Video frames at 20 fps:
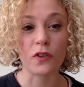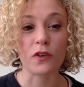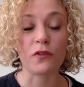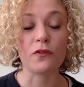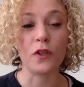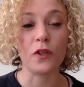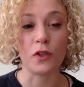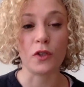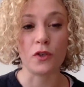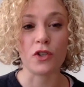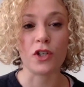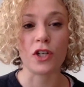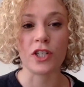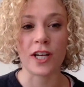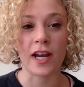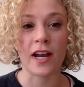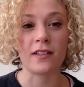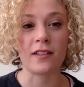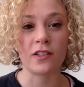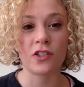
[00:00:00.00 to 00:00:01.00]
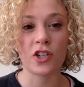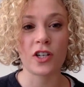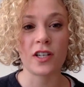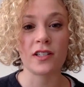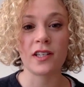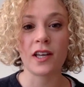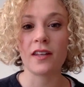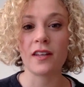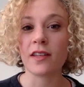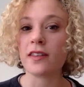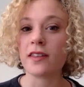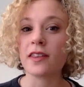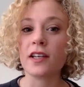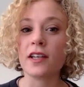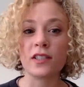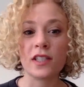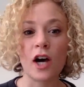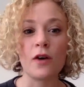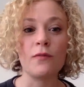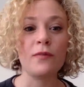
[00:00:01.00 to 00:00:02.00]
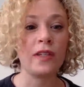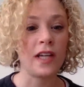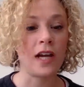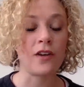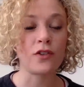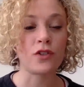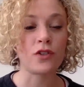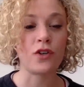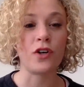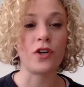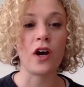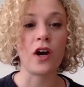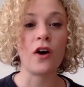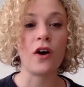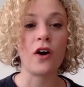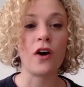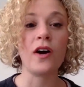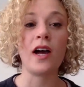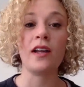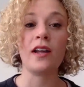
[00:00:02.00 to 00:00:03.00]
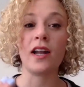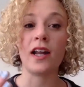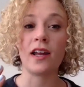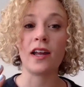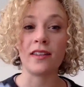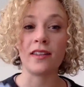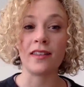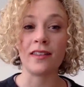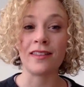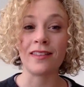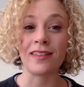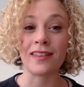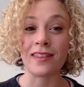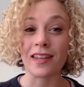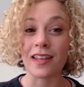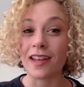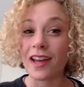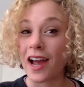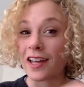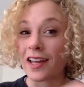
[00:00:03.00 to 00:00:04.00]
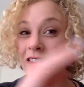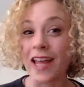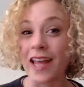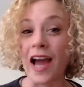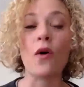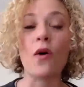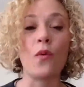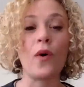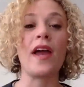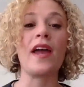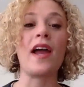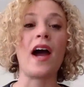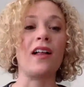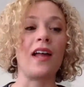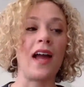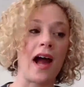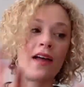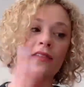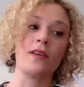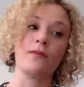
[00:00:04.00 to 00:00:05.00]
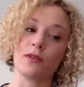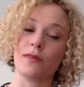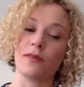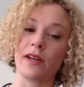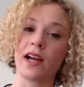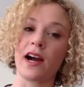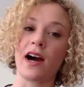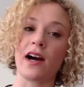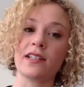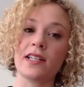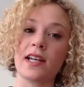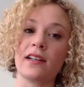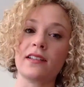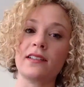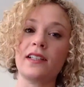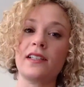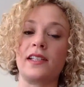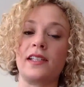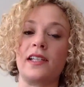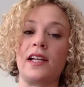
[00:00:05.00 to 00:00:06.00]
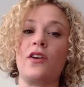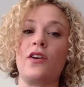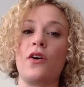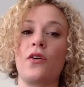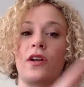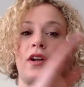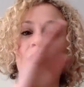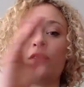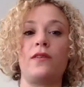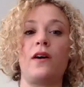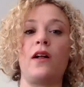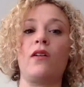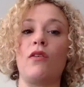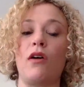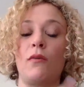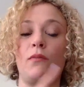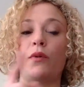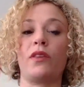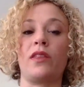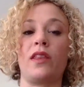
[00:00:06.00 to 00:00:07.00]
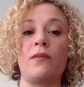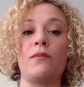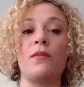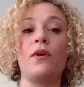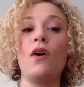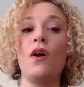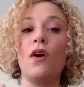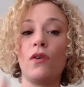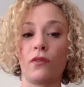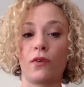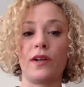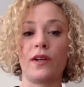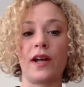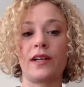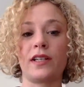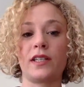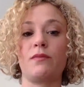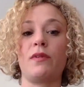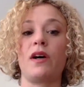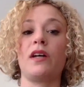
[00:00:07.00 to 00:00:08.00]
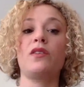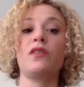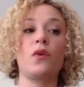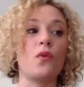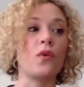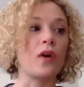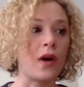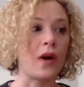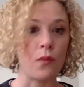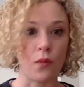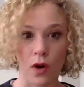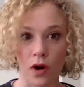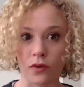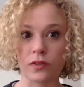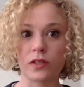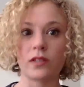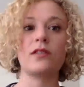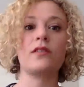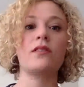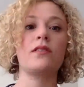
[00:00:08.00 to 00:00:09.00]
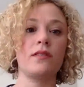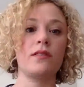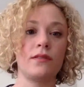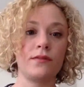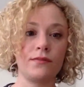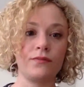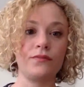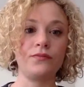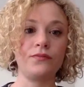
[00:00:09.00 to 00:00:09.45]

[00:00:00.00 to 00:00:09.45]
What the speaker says: future challenges? And then they'll tell me yes or no. And in that way, I'll add them to my contact list, and I know that I'll follow up with them for next month, or I won't.